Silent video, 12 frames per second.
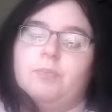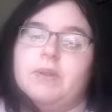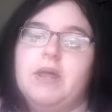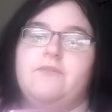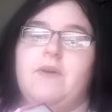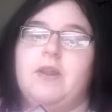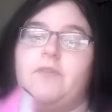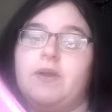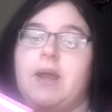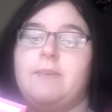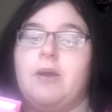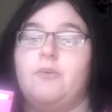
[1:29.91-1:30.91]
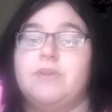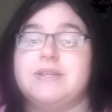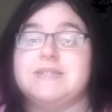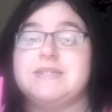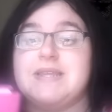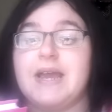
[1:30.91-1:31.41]
but I found out they're coming out with a
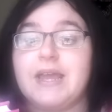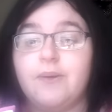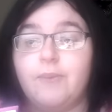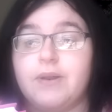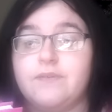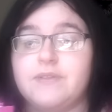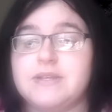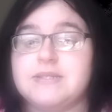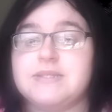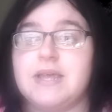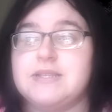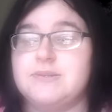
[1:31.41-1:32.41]
second one of this,